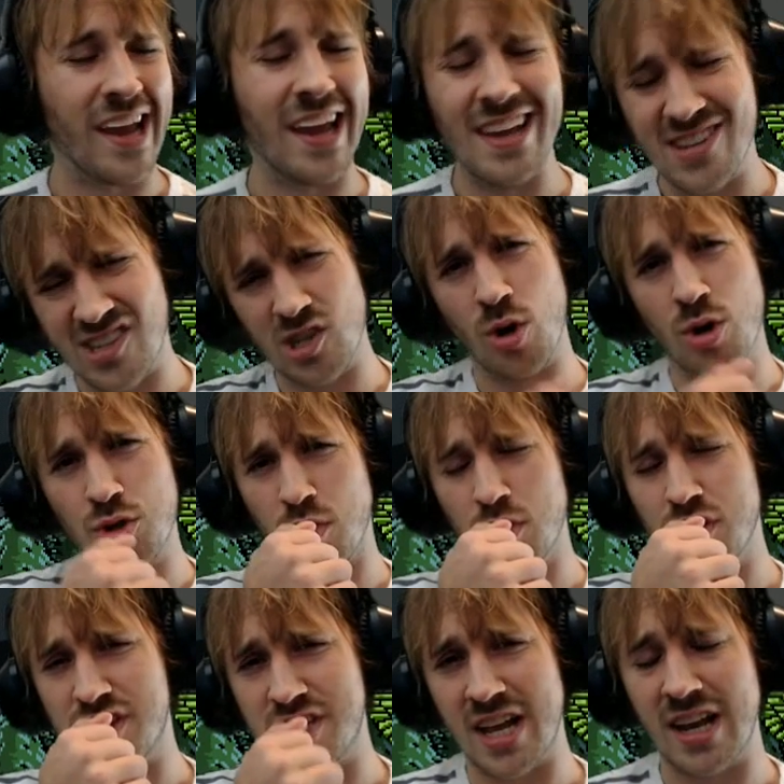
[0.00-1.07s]
easier to
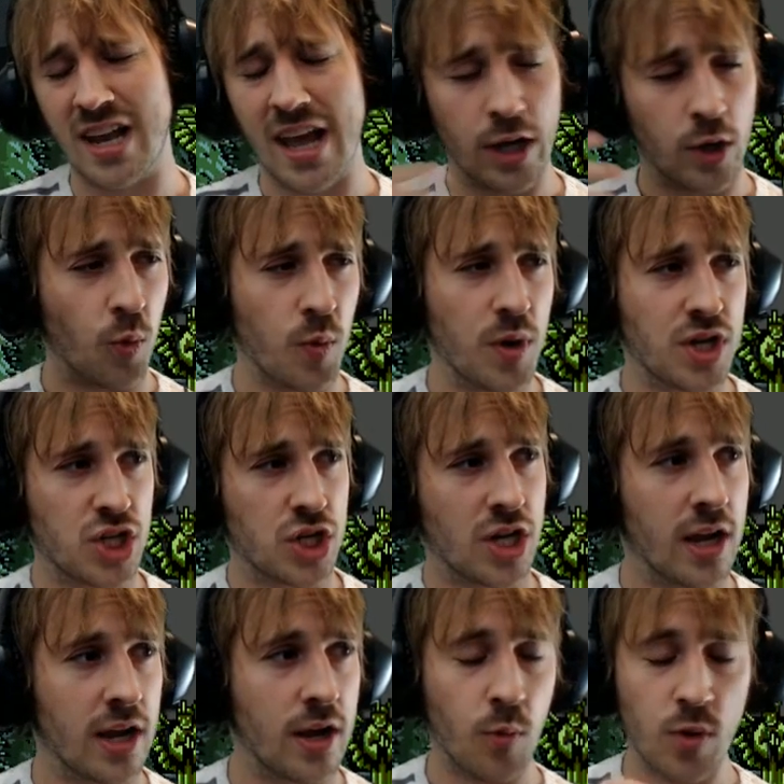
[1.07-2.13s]
understand like which
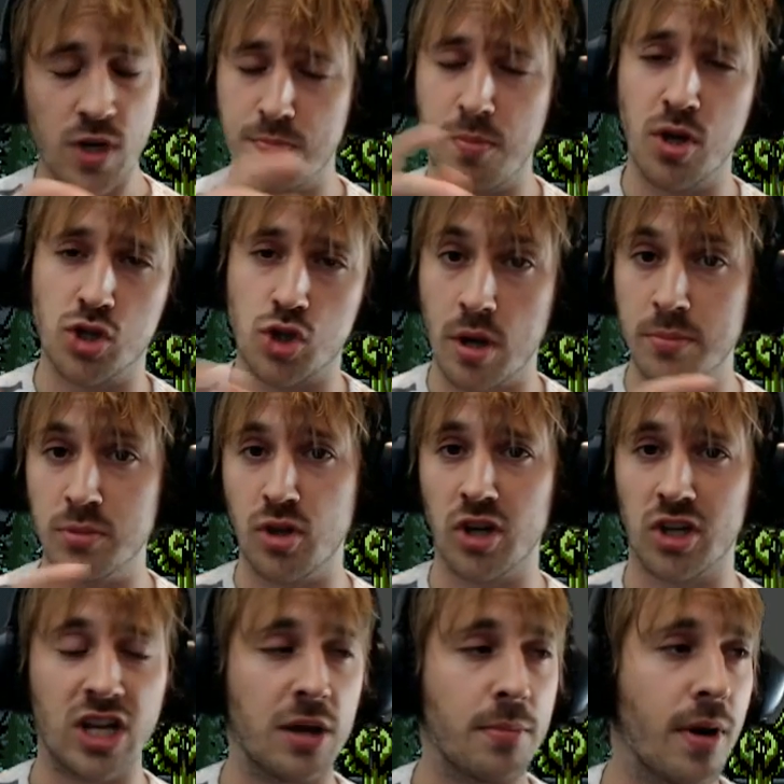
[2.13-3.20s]
monster I'm
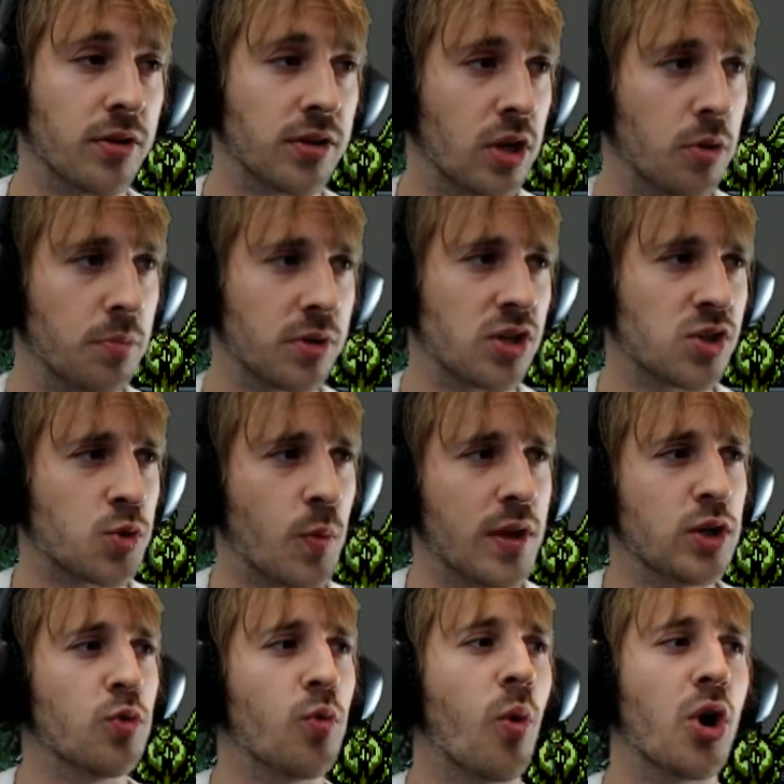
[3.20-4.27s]
talking about, you know, because when
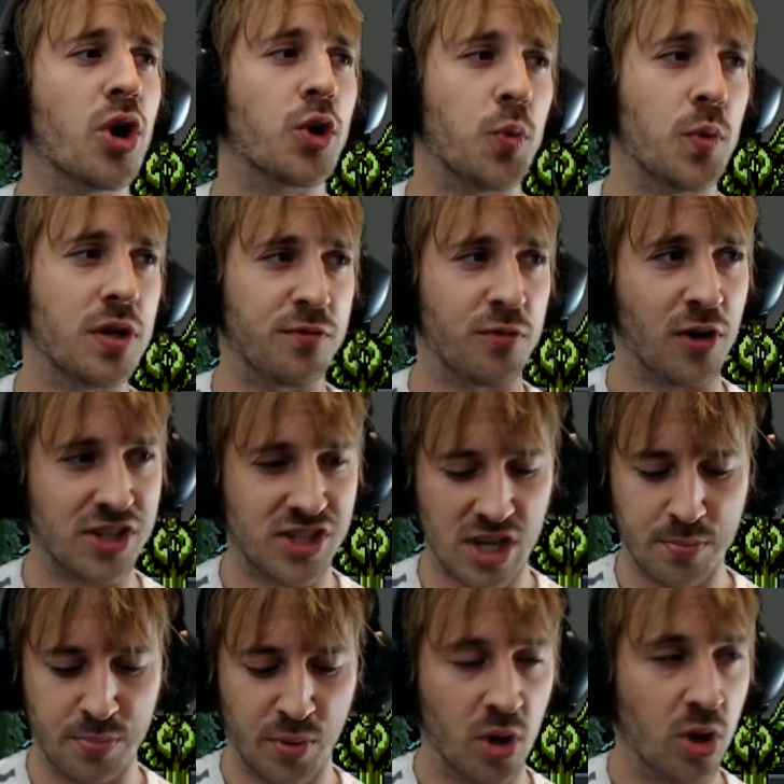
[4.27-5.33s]
you work with, for
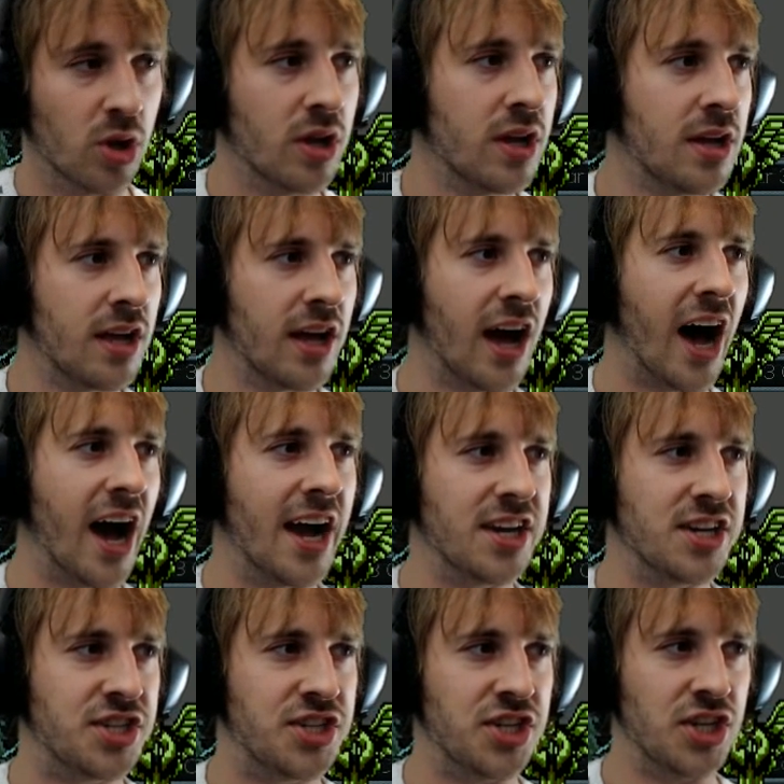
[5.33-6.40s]
example,
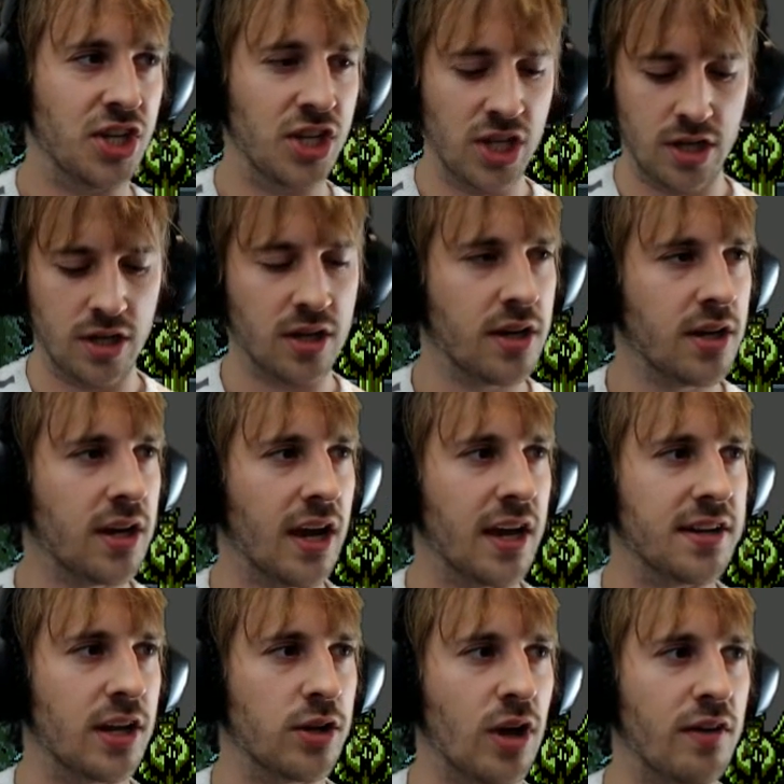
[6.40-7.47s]
ID,
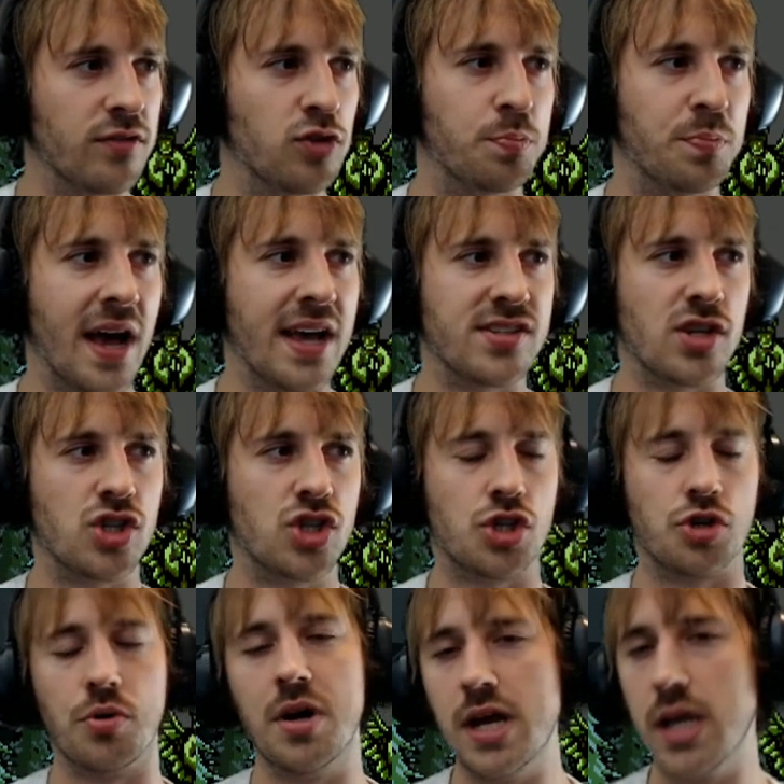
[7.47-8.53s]
and then you have to pass a
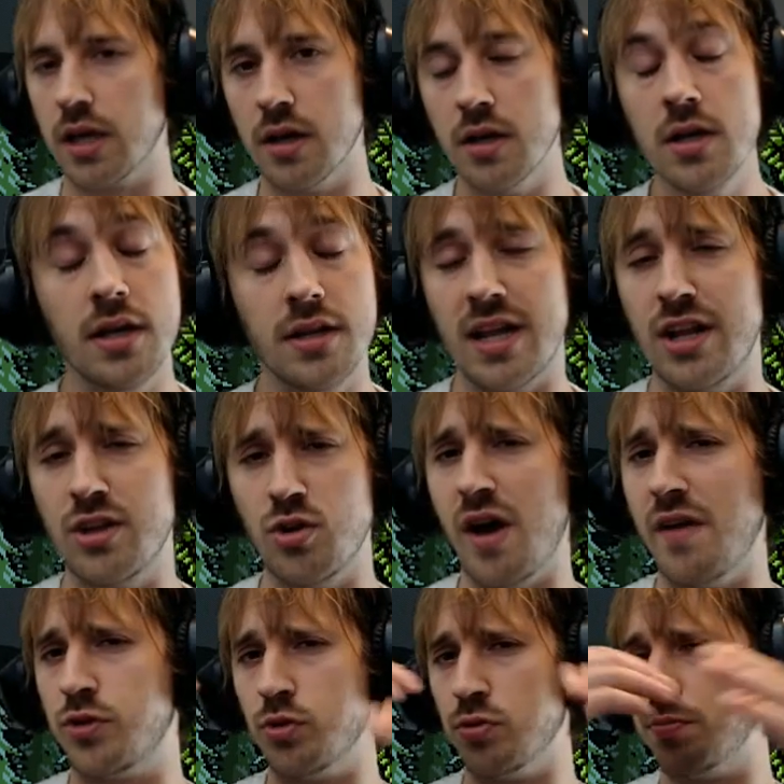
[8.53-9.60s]
string, then you
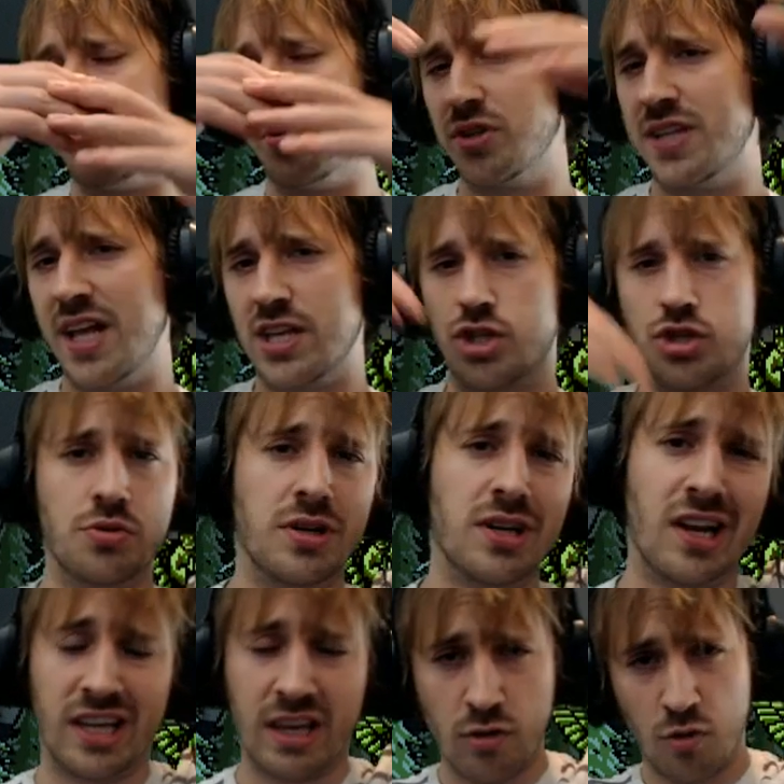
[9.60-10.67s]
have to put that string
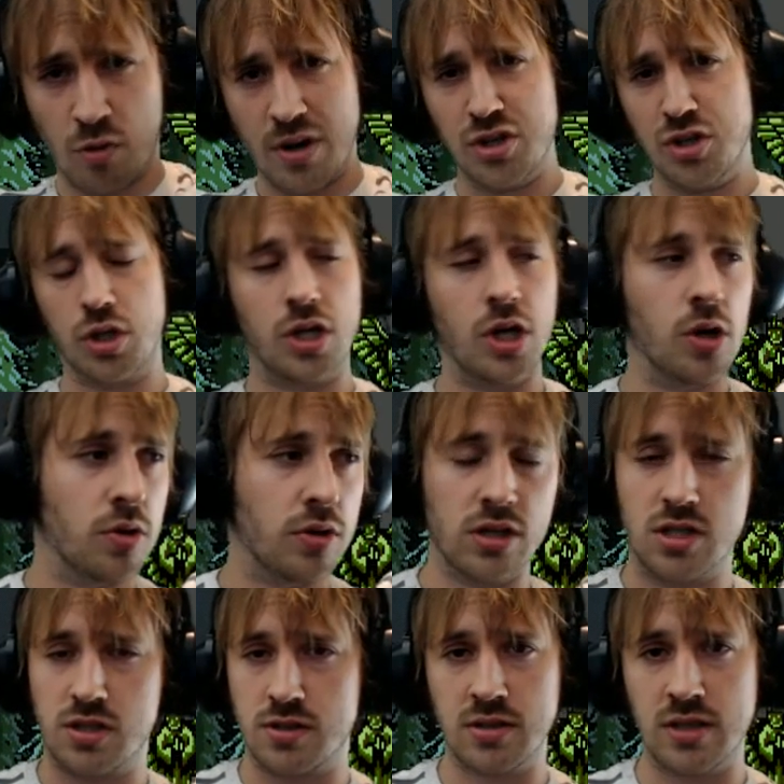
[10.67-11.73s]
like everywhere in your code, and
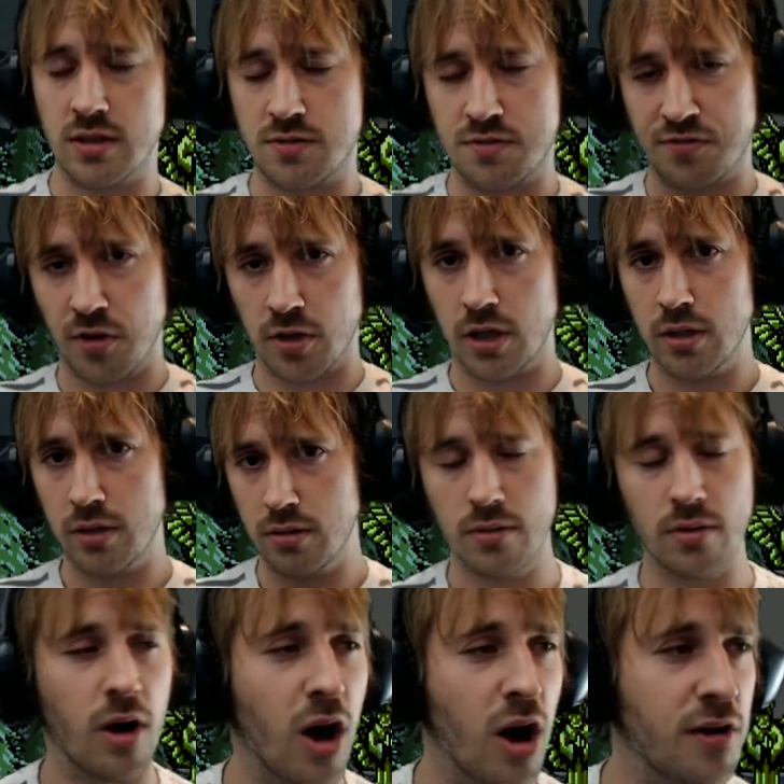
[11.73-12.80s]
it gets fucking
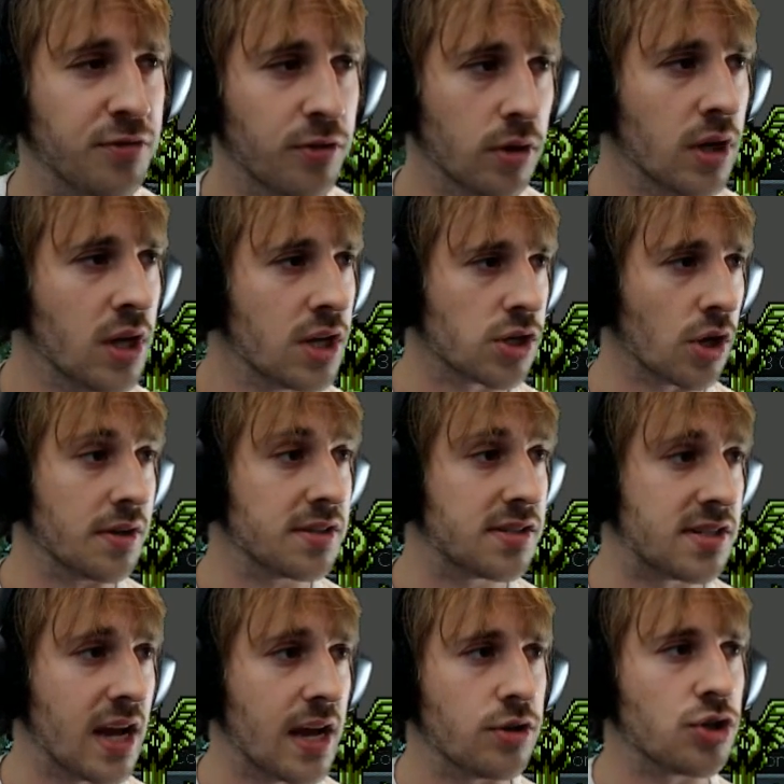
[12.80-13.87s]
awful. So
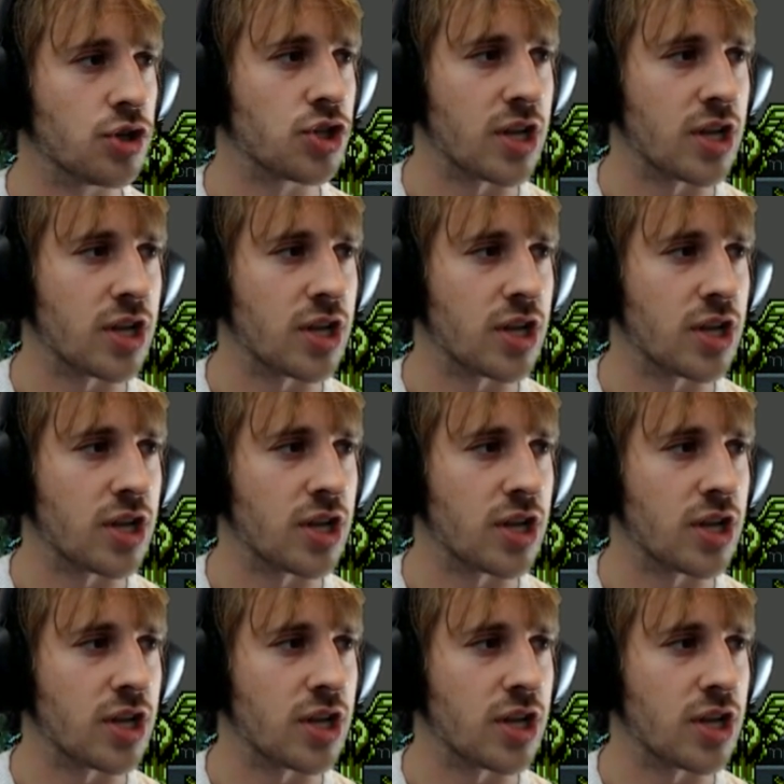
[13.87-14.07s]
instead, you just